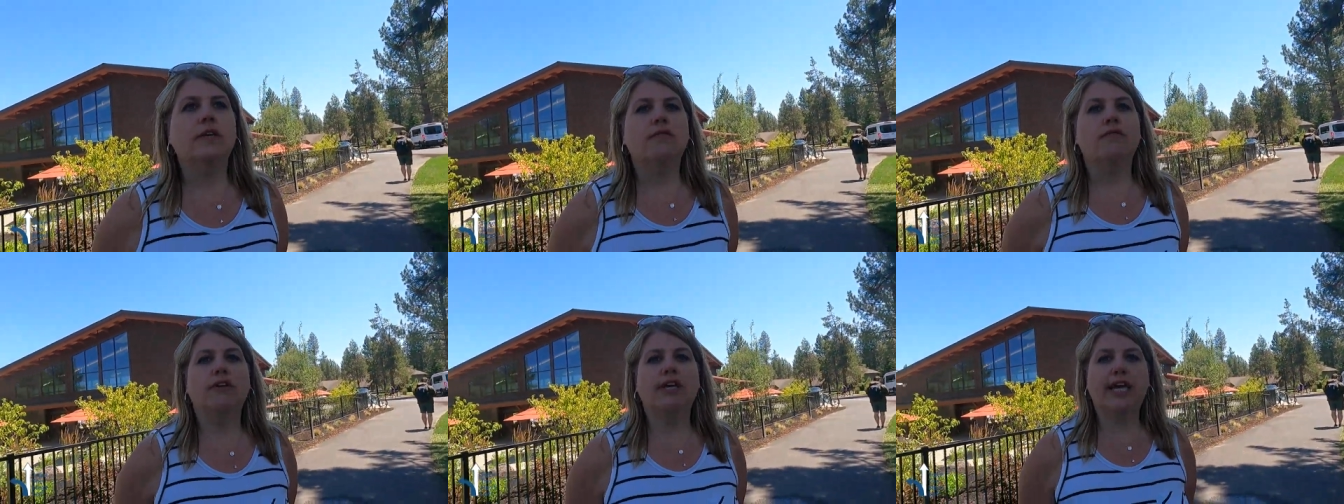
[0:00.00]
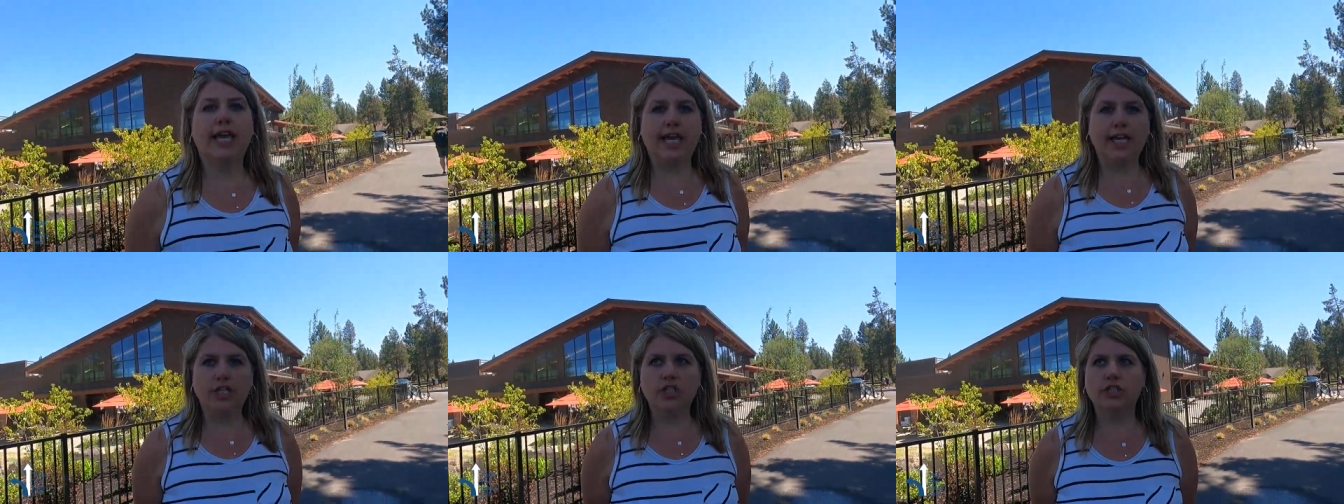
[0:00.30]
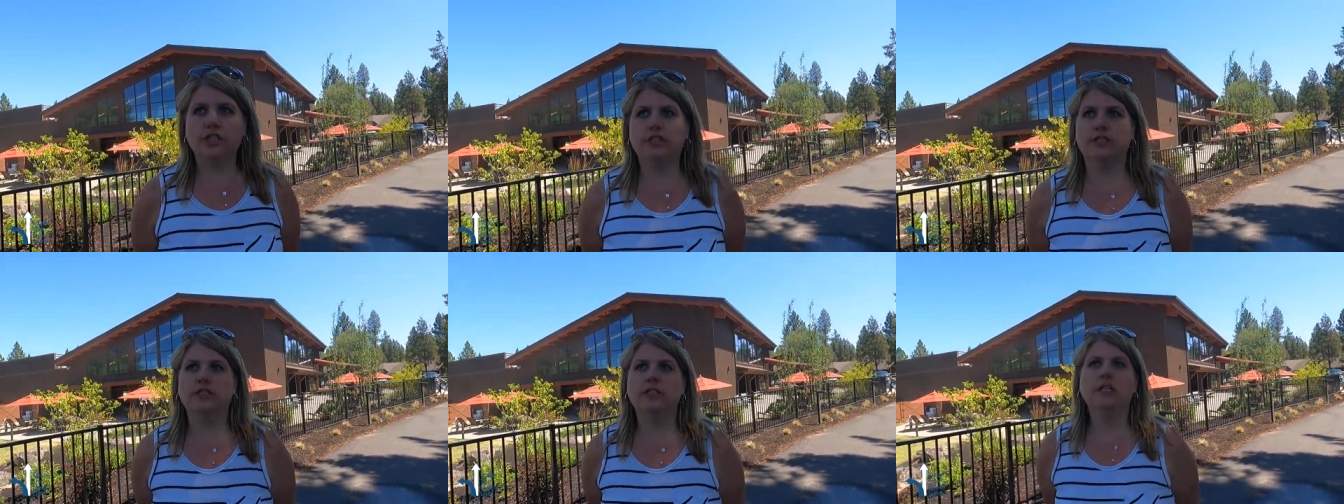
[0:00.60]

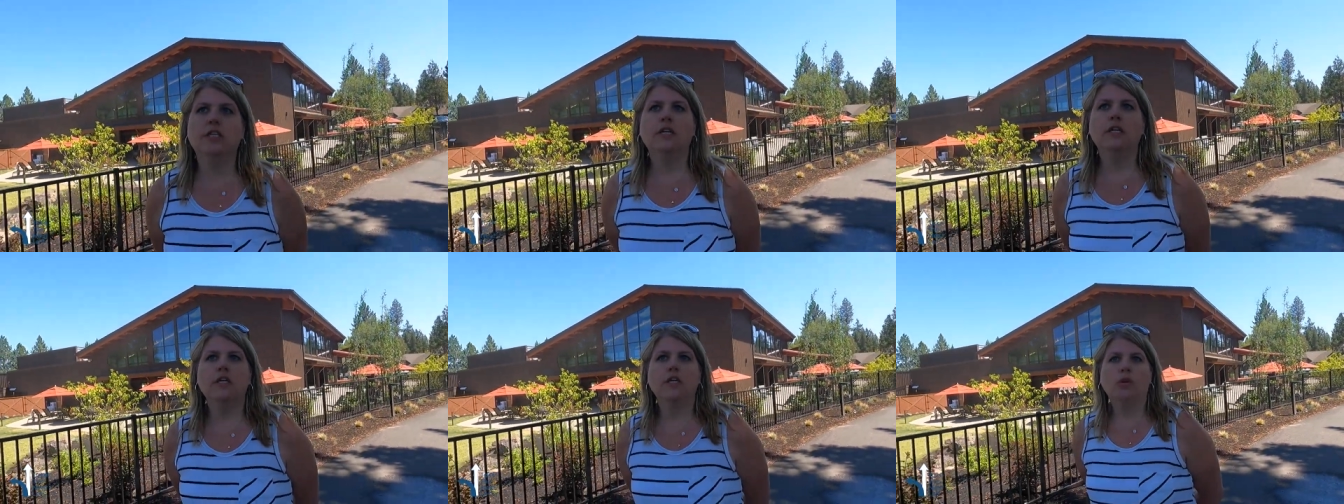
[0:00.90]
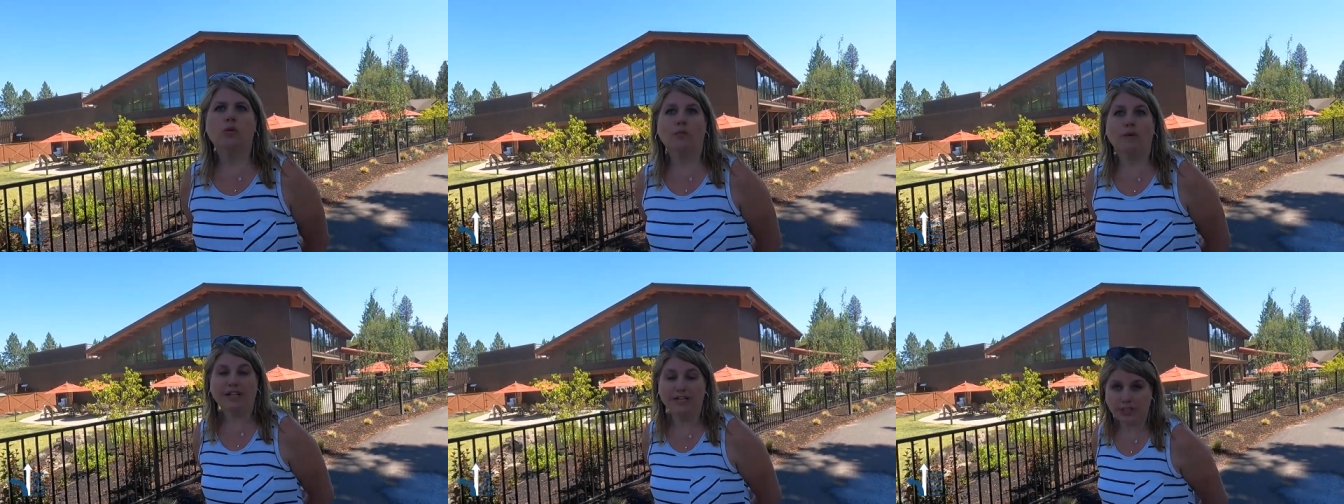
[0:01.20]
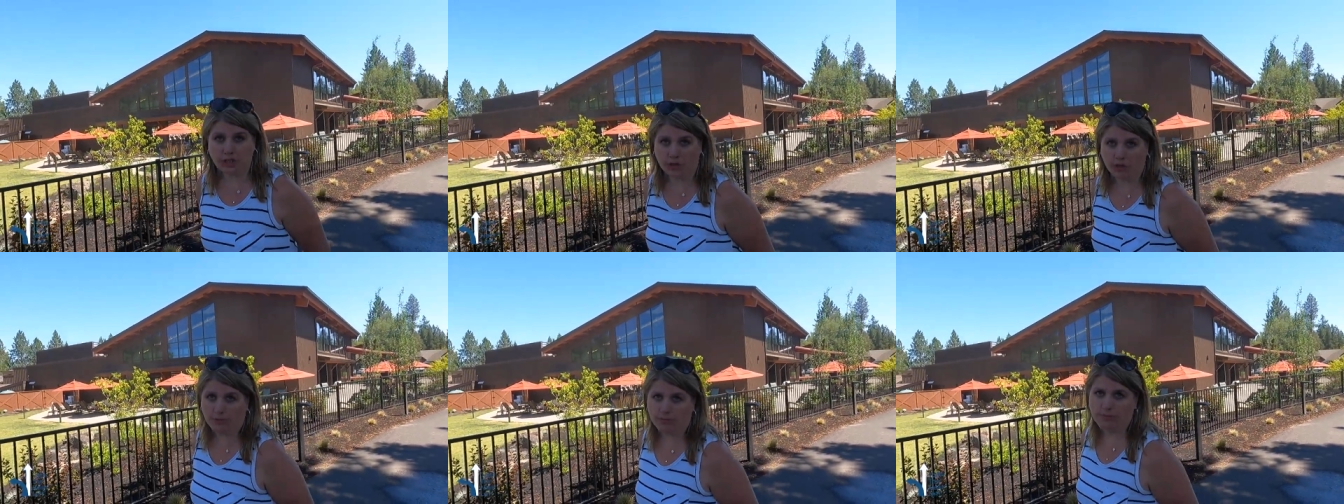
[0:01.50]
vacation
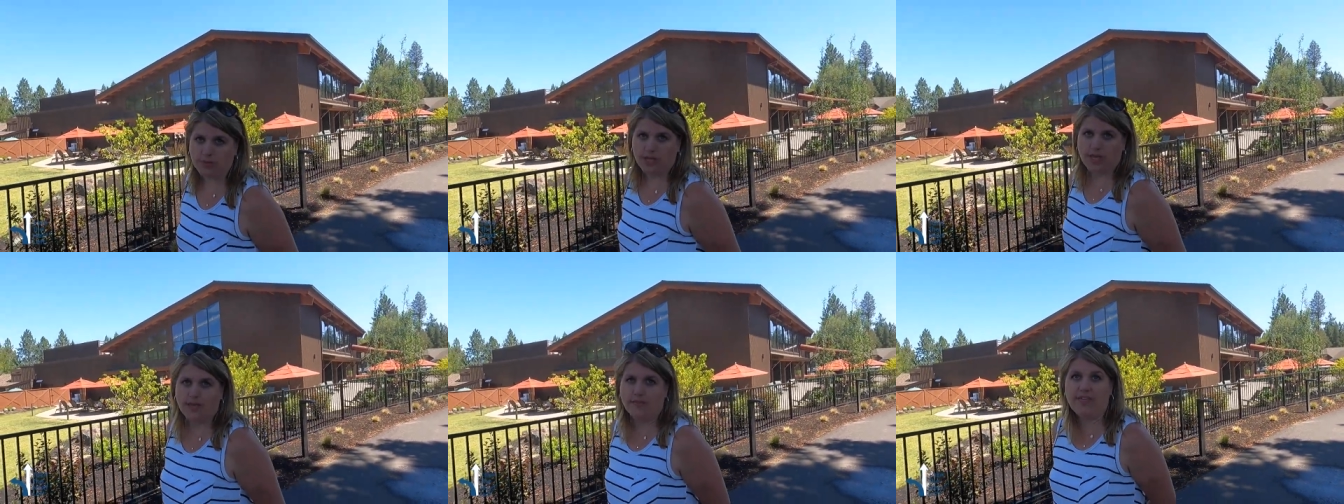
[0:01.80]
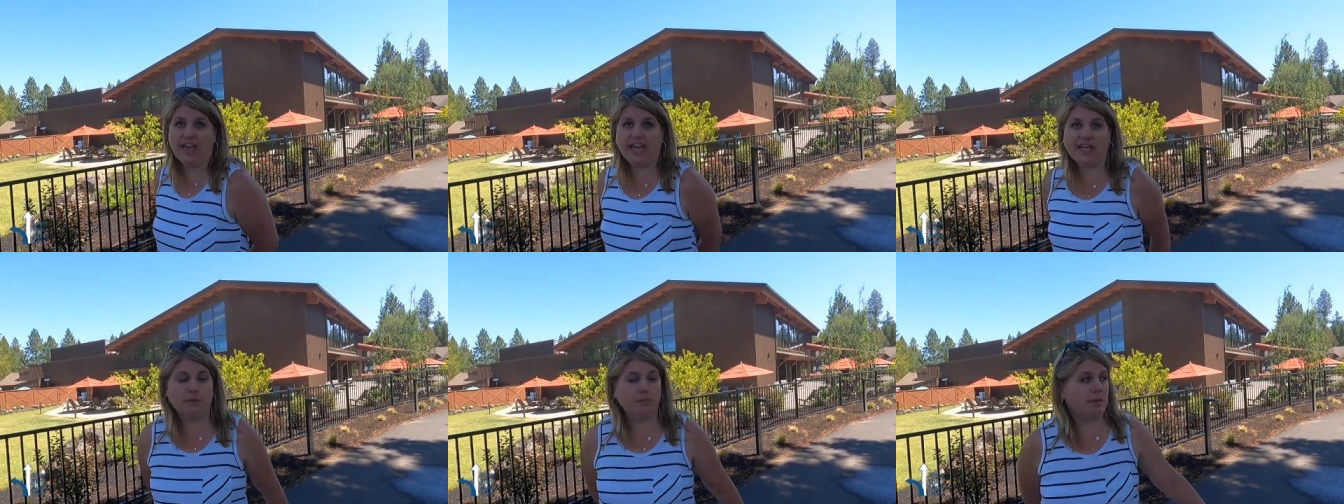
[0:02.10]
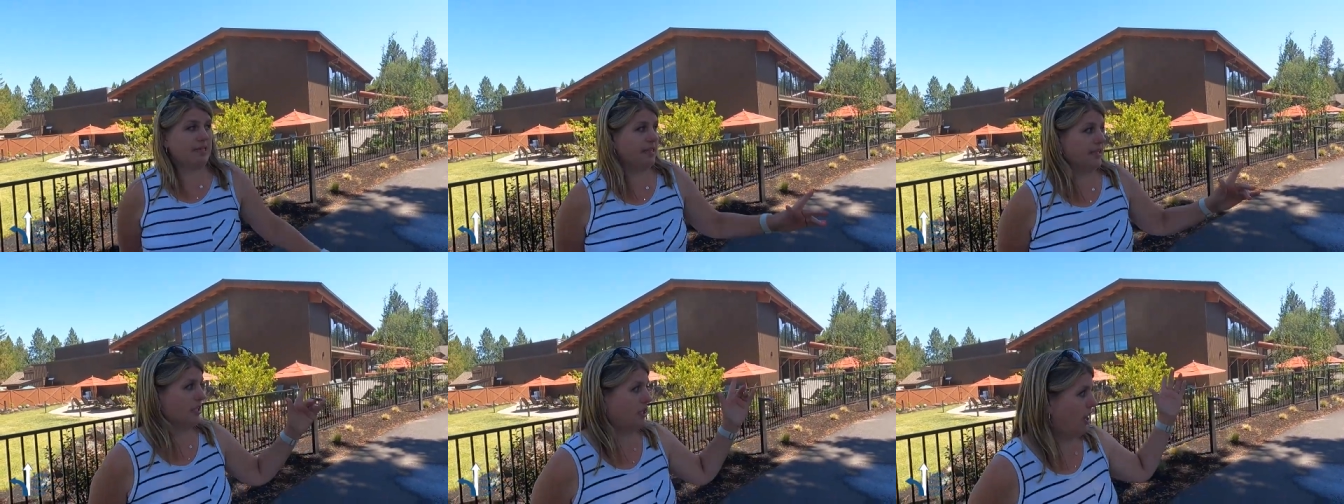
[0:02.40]
rental. That could
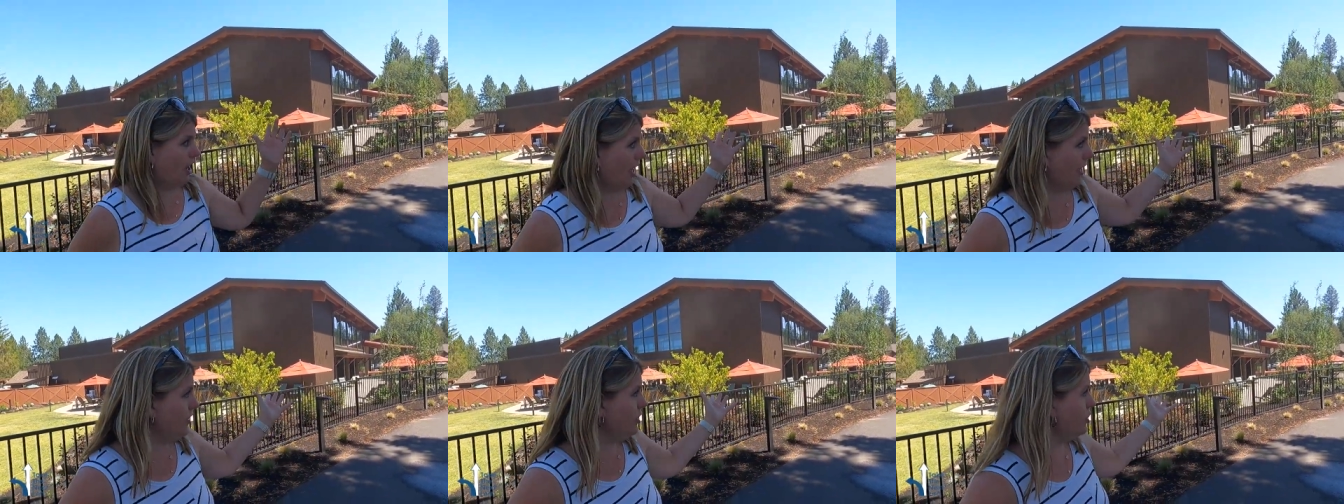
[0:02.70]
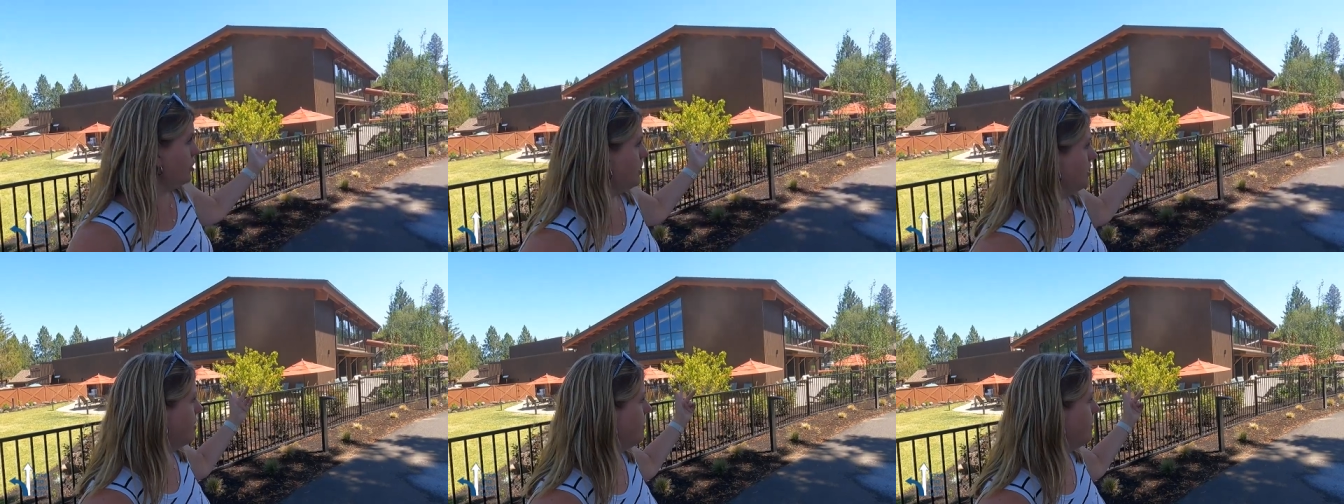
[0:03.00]
be the lodge.